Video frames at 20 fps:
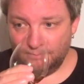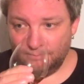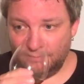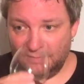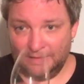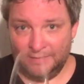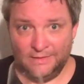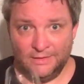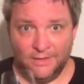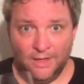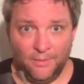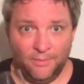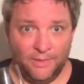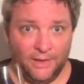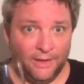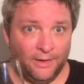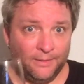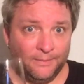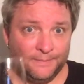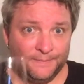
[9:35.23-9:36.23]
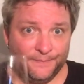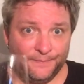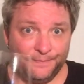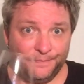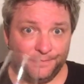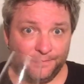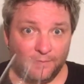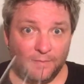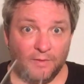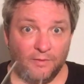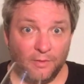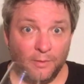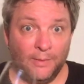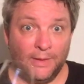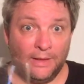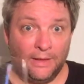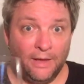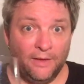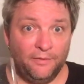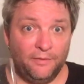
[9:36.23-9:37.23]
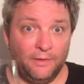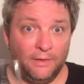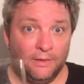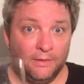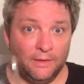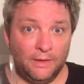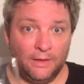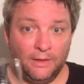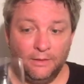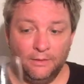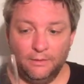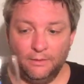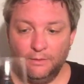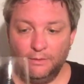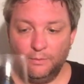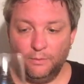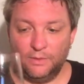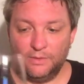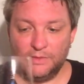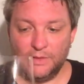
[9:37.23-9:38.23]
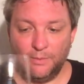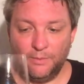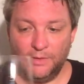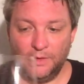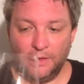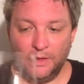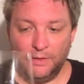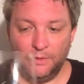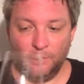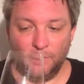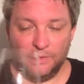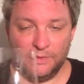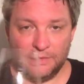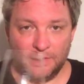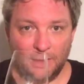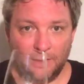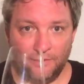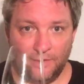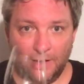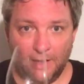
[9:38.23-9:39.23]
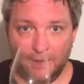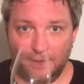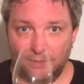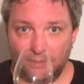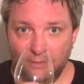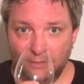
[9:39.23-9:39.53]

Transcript: This is up there for me, definitely, with some of the other ones that I've had.